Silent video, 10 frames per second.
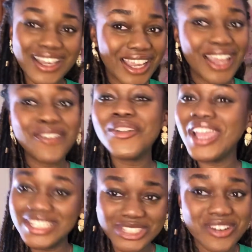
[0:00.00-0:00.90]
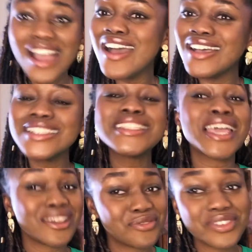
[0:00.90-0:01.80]
And we had to rehearse
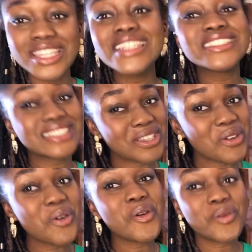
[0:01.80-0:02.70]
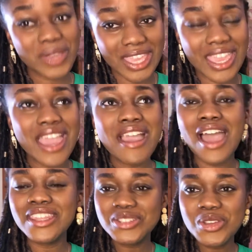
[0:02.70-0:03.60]
every single week.
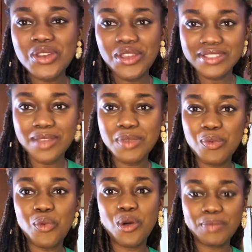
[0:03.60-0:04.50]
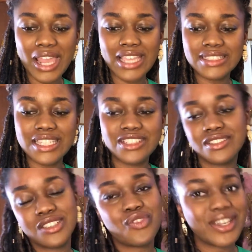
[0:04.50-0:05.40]
And I do know some people put on plays and they
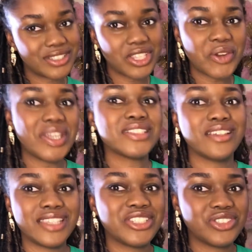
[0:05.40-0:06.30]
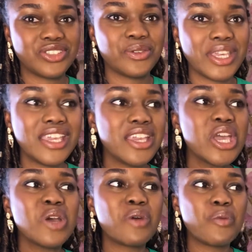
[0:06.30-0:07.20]
just find a director and they just do it.
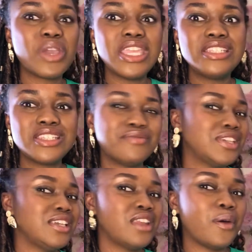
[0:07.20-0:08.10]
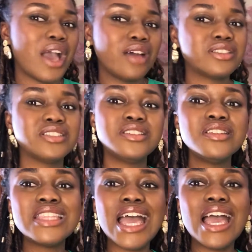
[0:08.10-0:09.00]
Where we didn't really know how to do
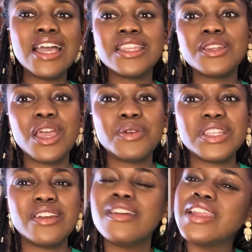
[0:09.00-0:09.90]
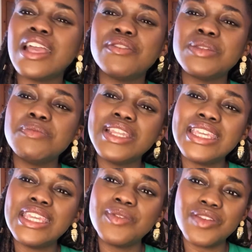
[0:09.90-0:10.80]
that. And like we didn't really have any
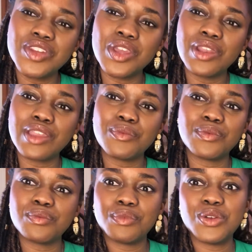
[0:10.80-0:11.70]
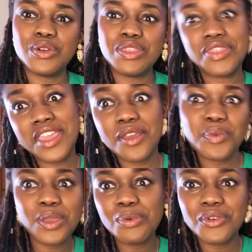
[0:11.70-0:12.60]
money. We didn't really know, like, we're not theatre
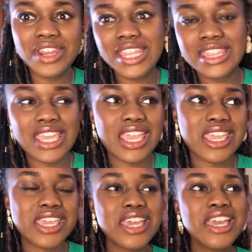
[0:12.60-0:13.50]
people or anything.